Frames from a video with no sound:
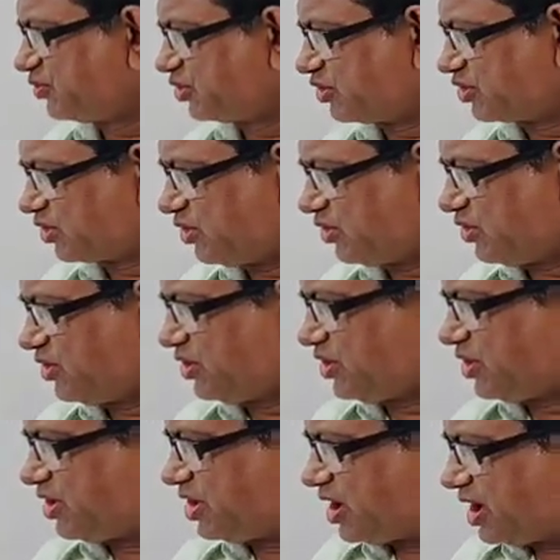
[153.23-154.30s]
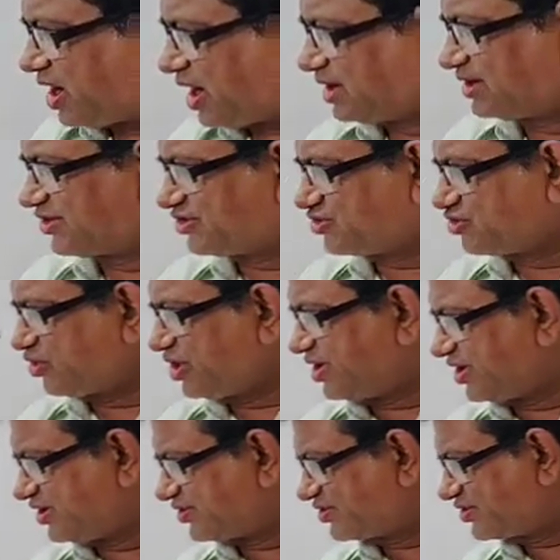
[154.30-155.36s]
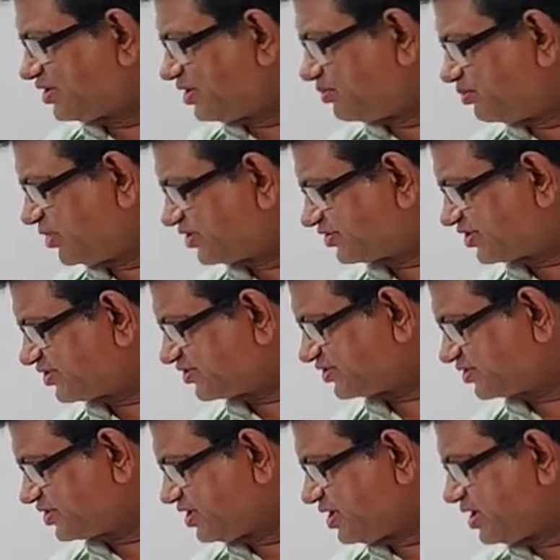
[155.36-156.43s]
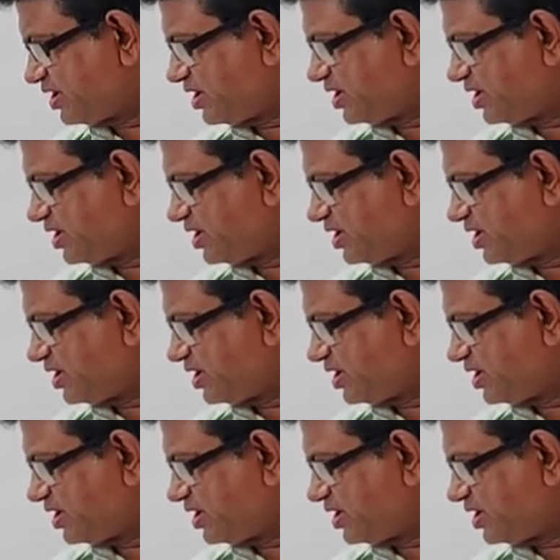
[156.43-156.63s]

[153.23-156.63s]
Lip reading: Munro, and the story is Mrs.